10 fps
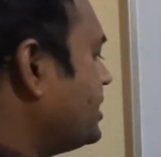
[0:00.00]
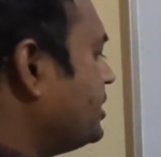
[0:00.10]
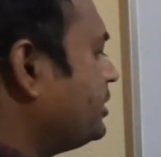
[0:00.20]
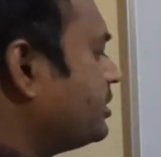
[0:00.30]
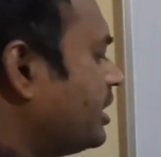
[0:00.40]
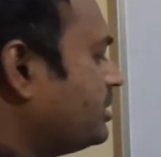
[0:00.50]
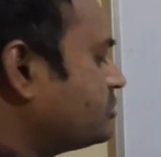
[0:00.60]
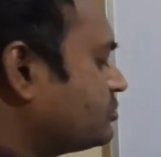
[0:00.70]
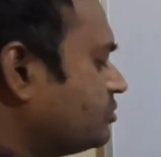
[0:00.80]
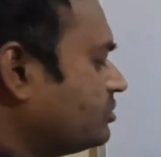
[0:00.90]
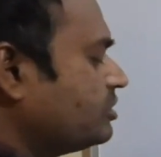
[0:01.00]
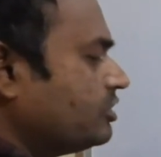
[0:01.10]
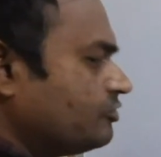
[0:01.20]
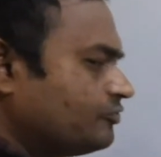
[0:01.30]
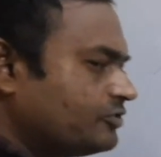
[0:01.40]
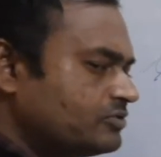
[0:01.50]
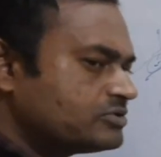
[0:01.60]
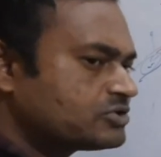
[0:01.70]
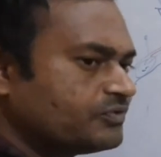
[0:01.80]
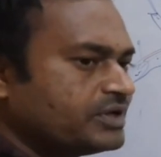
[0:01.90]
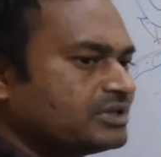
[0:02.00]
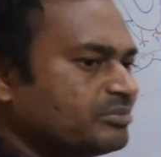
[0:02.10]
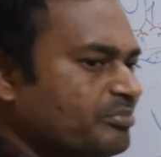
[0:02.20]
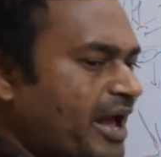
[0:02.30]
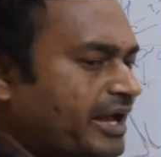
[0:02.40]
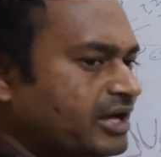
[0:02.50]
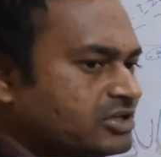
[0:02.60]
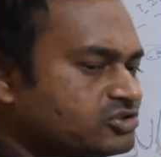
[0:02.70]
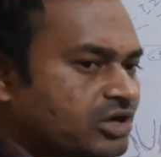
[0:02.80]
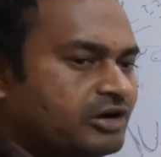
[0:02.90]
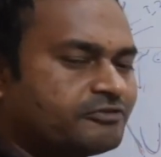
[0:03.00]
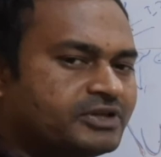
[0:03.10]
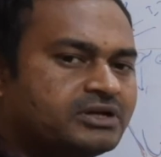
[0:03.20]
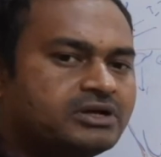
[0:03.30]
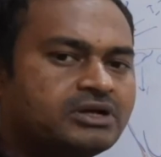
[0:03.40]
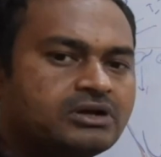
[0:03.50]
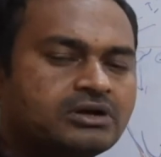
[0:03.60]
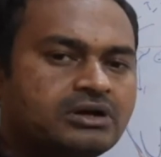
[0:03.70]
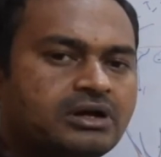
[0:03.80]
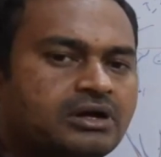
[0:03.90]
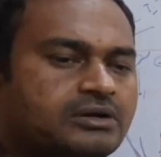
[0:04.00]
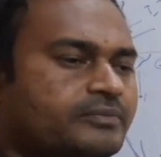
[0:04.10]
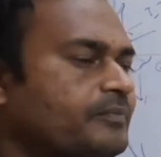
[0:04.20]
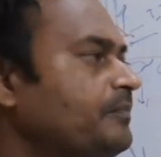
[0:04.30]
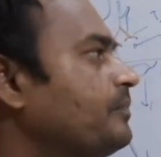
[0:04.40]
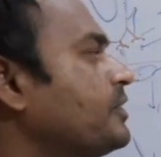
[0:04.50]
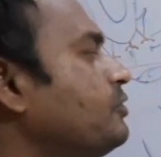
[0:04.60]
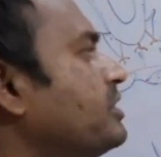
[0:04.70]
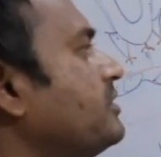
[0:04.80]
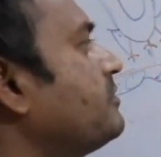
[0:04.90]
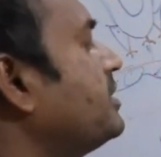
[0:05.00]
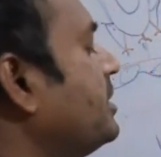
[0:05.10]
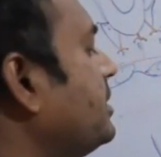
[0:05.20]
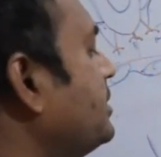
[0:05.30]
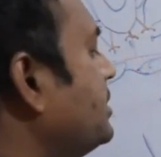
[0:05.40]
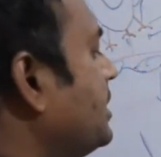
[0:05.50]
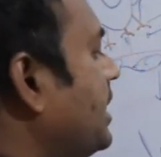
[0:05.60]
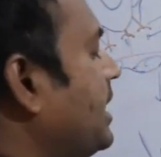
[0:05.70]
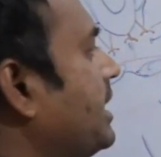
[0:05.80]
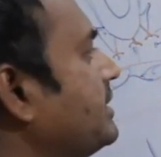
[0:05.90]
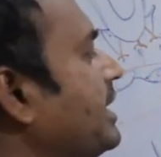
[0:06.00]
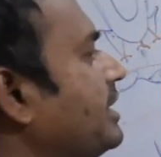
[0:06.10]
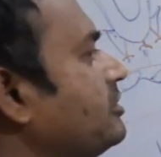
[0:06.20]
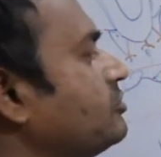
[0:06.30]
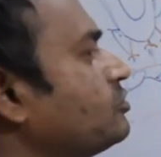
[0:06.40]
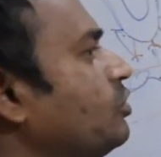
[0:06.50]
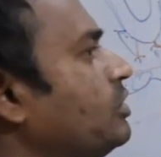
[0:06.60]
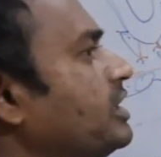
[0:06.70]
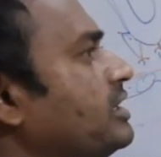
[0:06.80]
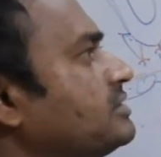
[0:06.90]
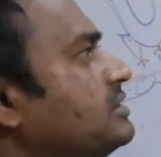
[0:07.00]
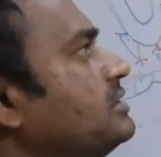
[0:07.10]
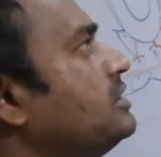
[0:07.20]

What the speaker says: it also fused with the packets of the you can say, and that is called as a